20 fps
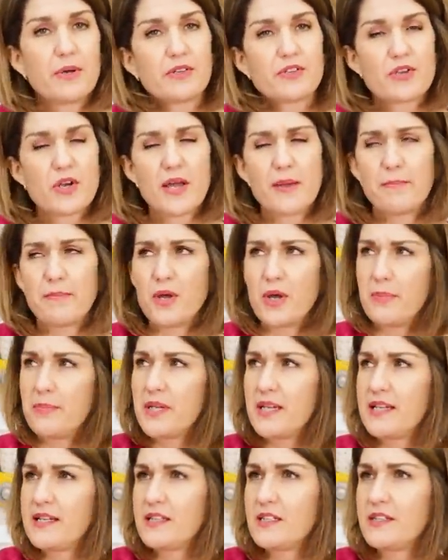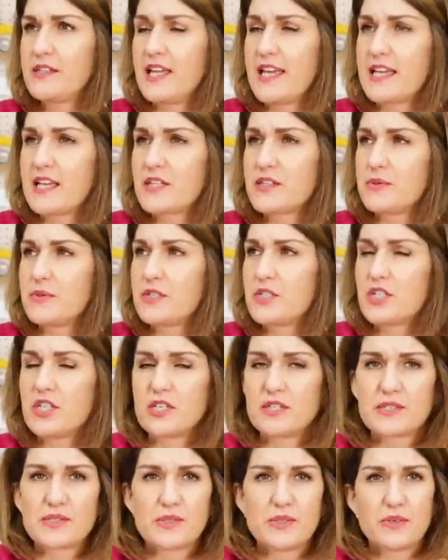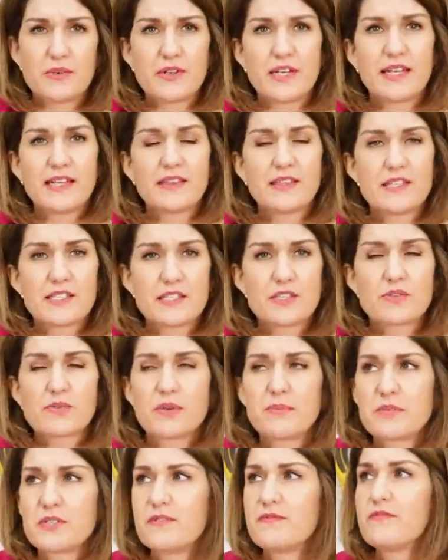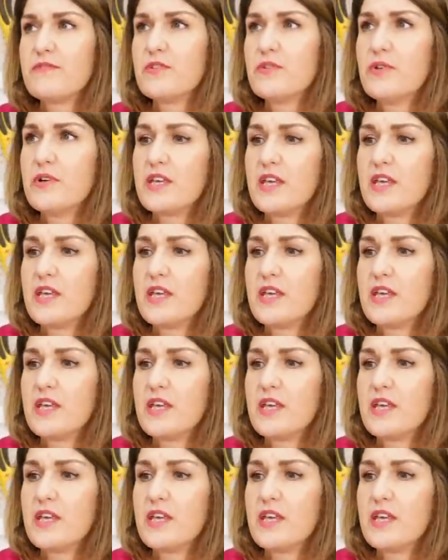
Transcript: I'll try and pop a little link to a tutorial in the description for